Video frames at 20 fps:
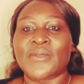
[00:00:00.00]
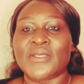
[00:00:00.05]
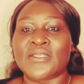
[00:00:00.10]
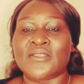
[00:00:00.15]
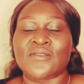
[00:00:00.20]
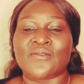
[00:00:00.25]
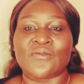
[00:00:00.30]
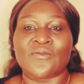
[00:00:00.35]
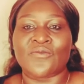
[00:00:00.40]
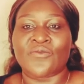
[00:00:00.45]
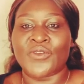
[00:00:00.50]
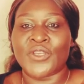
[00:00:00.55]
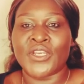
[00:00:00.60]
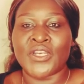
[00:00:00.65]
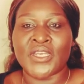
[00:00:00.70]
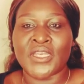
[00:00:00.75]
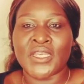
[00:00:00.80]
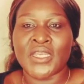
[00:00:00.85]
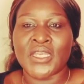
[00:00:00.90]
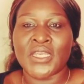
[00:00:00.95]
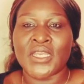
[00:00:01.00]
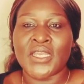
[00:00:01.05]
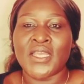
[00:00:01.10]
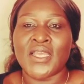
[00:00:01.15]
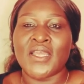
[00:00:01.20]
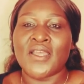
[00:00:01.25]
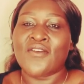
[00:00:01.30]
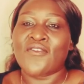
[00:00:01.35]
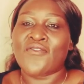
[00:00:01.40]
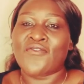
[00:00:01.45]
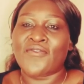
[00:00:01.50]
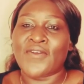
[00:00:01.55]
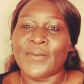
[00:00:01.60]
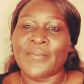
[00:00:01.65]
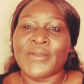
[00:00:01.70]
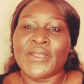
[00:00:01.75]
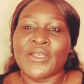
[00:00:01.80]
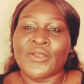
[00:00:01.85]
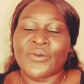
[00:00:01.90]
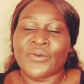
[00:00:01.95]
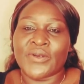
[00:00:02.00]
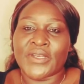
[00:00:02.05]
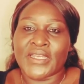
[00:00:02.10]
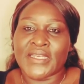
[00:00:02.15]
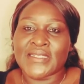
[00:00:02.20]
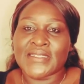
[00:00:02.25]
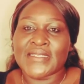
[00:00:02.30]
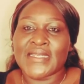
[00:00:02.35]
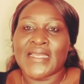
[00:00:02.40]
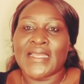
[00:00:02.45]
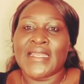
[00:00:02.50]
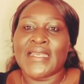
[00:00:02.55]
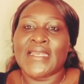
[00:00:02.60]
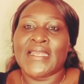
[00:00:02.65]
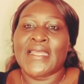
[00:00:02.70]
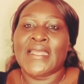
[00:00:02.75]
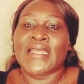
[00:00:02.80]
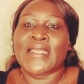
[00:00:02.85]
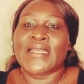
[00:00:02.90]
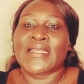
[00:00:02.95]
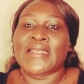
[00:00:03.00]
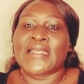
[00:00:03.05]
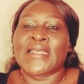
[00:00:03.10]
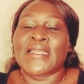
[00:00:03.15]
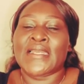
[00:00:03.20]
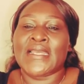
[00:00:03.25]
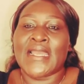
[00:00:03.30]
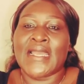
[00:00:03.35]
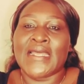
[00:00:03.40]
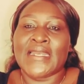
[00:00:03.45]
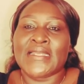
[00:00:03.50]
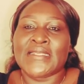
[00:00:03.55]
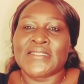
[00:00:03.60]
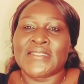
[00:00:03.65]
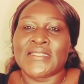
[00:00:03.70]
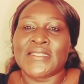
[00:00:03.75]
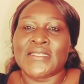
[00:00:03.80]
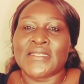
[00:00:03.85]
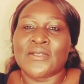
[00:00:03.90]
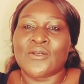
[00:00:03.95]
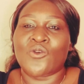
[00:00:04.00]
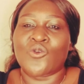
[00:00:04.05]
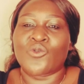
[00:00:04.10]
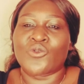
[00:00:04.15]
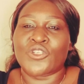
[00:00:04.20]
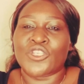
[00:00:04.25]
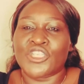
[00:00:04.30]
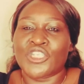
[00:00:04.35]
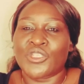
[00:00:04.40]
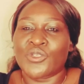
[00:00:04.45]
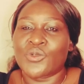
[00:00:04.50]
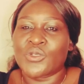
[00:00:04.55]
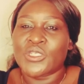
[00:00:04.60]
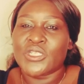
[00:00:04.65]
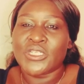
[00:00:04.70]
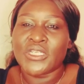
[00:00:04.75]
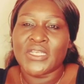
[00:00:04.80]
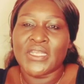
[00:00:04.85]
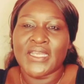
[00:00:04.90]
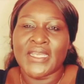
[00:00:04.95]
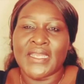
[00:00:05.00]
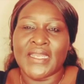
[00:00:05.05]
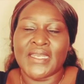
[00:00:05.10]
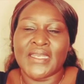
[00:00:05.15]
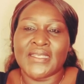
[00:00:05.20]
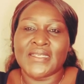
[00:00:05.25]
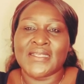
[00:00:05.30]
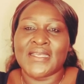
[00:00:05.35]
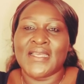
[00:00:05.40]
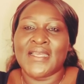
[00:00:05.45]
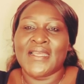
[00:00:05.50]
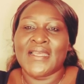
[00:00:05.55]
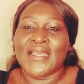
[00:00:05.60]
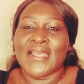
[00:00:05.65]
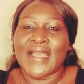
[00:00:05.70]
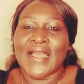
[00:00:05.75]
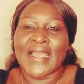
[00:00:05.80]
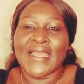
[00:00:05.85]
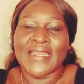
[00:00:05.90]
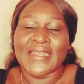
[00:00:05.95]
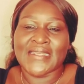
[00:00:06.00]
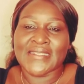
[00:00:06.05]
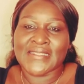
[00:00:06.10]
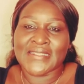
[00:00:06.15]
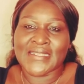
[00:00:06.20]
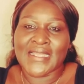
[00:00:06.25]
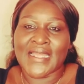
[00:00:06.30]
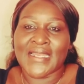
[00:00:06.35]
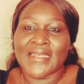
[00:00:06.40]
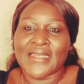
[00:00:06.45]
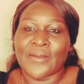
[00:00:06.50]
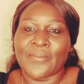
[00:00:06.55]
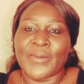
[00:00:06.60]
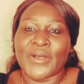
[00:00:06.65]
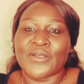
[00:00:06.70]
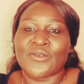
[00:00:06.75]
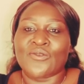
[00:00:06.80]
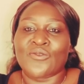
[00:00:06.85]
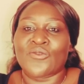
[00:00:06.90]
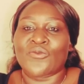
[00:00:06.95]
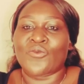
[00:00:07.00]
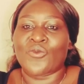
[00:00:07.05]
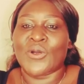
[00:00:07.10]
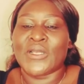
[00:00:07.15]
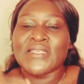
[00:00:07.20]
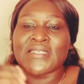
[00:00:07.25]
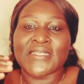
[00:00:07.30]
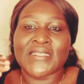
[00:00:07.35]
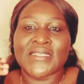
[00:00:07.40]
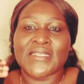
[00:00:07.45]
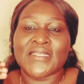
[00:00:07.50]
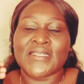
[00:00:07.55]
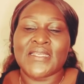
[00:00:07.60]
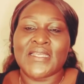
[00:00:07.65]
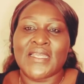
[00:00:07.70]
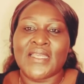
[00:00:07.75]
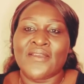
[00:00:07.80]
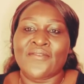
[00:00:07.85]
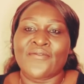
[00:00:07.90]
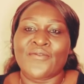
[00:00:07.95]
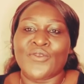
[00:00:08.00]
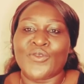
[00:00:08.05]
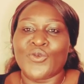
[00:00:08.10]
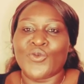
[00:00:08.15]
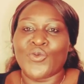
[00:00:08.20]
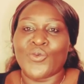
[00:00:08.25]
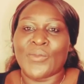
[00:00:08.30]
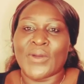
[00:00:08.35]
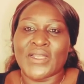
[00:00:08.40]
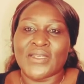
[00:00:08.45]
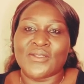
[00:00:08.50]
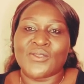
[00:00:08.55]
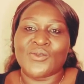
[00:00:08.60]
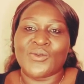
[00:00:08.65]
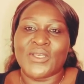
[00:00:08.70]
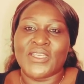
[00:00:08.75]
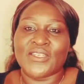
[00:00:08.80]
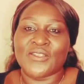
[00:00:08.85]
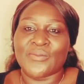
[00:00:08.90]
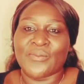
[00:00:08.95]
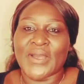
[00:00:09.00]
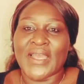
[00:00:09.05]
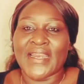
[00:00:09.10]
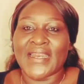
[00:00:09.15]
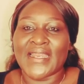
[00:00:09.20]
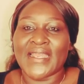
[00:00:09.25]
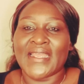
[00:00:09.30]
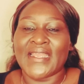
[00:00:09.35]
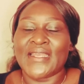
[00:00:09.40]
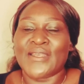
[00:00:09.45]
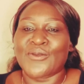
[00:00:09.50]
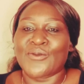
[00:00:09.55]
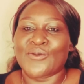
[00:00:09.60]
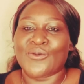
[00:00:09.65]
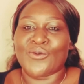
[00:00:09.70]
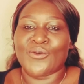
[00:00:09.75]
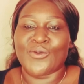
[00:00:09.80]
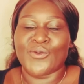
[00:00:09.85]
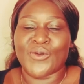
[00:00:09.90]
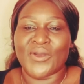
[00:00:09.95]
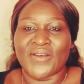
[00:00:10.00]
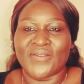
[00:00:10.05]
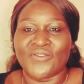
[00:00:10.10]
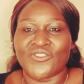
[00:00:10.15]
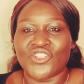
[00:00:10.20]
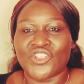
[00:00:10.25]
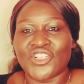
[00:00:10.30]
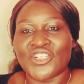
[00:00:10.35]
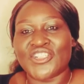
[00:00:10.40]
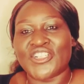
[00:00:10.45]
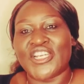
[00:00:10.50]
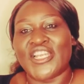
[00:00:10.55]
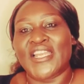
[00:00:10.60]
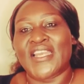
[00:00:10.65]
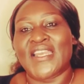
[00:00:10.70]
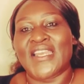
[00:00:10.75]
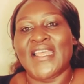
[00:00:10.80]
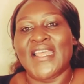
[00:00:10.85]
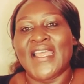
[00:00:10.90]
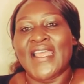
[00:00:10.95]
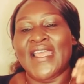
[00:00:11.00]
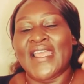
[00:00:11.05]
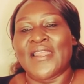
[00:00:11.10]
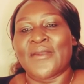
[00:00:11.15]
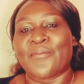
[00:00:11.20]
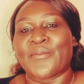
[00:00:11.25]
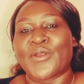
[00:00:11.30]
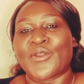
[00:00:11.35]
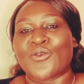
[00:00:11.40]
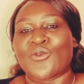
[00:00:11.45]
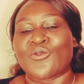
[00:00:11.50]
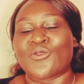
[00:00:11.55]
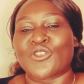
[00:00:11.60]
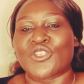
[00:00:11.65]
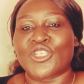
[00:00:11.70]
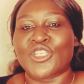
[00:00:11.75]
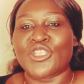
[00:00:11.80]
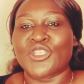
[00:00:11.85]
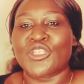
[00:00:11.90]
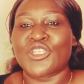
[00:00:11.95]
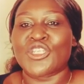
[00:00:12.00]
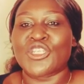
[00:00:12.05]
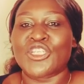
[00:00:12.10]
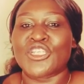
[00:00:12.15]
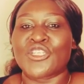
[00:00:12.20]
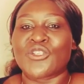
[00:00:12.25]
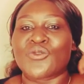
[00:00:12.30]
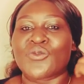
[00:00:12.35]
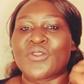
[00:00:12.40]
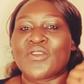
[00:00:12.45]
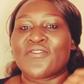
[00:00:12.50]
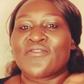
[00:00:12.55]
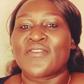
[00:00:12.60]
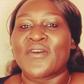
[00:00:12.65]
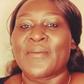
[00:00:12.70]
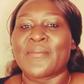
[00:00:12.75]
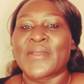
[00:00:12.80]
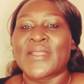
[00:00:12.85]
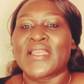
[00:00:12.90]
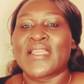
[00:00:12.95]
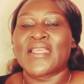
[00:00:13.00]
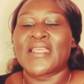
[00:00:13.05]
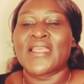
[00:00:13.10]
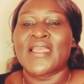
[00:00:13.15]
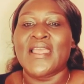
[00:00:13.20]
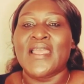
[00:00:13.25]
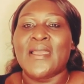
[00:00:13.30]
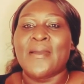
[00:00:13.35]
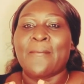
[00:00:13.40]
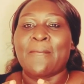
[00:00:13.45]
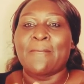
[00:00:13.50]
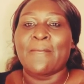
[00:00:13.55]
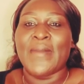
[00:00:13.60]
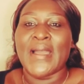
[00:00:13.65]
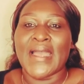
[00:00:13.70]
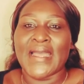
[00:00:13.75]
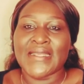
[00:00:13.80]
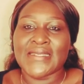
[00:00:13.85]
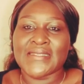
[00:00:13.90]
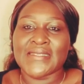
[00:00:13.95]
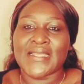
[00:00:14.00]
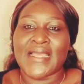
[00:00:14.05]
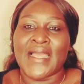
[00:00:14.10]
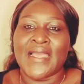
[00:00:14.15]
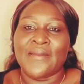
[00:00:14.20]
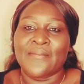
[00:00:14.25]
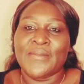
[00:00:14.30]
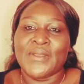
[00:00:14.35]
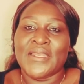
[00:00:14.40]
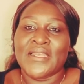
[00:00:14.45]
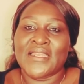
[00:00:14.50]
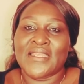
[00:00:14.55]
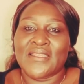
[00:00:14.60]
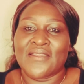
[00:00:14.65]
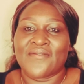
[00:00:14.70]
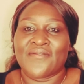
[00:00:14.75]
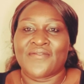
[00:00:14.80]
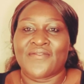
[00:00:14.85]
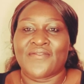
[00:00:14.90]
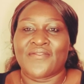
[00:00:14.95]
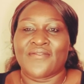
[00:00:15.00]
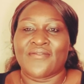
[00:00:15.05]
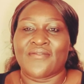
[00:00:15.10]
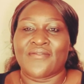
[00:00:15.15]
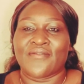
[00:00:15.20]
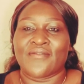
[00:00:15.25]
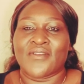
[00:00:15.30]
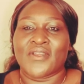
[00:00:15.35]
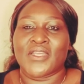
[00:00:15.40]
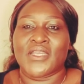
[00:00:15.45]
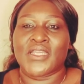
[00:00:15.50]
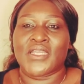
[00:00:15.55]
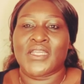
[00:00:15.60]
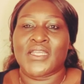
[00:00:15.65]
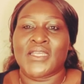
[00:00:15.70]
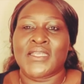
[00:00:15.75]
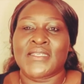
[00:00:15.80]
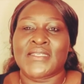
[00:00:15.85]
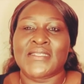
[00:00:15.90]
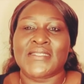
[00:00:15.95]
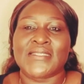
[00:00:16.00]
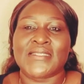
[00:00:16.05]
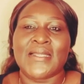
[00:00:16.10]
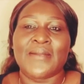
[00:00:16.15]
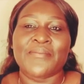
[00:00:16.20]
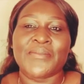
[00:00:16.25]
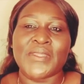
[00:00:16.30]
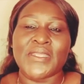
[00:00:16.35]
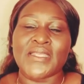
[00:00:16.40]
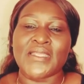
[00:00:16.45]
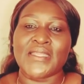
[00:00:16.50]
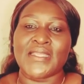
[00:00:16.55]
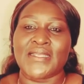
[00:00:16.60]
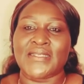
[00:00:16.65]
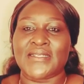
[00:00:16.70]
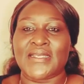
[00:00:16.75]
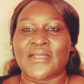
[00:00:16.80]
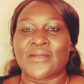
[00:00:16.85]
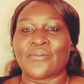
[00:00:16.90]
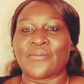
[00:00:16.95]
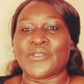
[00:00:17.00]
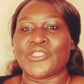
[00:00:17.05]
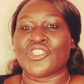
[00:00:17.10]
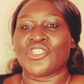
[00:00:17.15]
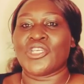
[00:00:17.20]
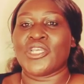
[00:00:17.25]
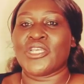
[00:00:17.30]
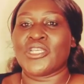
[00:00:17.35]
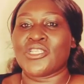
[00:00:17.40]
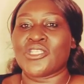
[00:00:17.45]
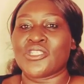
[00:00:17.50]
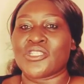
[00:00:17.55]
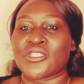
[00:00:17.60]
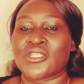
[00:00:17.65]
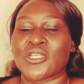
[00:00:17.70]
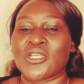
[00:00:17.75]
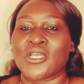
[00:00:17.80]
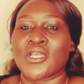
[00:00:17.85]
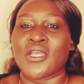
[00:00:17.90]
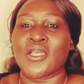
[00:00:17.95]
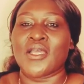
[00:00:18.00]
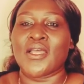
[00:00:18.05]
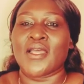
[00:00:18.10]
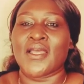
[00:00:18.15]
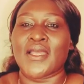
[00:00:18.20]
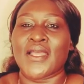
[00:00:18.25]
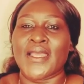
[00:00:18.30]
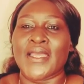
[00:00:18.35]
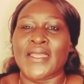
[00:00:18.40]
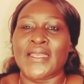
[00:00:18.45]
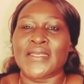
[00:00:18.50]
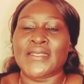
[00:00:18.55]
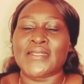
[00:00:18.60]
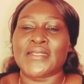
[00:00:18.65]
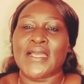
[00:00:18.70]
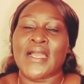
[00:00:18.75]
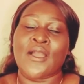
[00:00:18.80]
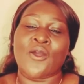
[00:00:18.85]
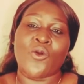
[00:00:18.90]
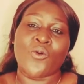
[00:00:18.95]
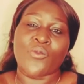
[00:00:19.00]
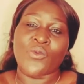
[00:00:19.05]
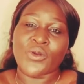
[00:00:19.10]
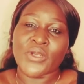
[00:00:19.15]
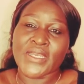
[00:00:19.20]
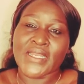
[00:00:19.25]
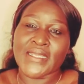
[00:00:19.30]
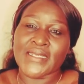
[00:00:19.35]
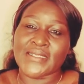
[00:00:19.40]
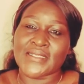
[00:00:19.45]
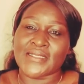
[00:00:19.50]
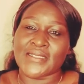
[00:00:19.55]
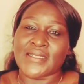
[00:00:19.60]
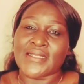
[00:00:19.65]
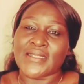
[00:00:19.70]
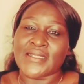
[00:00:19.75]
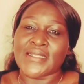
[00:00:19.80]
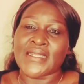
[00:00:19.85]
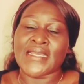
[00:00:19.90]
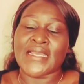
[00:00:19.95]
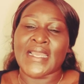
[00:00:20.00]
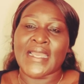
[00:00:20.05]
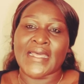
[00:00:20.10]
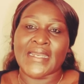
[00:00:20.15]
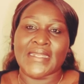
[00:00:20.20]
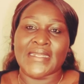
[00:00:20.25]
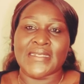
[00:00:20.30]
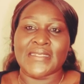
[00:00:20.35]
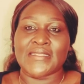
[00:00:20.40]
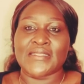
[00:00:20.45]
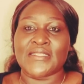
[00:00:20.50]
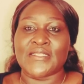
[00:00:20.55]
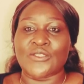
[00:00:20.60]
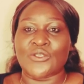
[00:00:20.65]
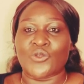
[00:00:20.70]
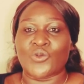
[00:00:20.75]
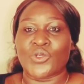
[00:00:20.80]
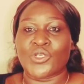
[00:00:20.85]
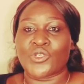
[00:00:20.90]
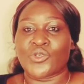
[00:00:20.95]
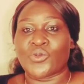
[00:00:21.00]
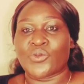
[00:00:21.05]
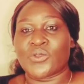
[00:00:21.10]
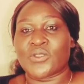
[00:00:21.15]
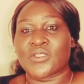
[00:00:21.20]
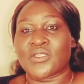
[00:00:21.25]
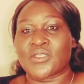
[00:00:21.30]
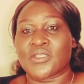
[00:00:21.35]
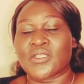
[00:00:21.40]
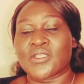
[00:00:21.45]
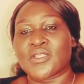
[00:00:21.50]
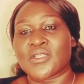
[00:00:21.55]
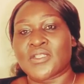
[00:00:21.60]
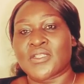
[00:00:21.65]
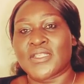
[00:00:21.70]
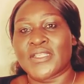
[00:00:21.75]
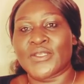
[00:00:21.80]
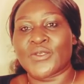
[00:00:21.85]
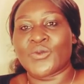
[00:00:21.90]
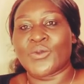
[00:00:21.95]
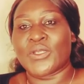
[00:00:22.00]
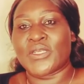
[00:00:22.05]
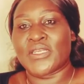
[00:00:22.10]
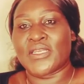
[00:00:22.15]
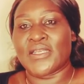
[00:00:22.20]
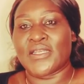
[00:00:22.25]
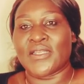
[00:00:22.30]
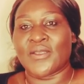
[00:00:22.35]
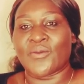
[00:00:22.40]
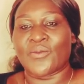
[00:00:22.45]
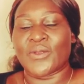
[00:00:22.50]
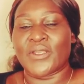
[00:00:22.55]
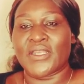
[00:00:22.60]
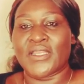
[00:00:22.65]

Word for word: It's very family oriented and encouraging continuity. And I understand the part of wanting every woman to get married, you know, you have children and bring continuity to the family. But I believe it is something that can be changed and accommodate the current situations that you are dealing with.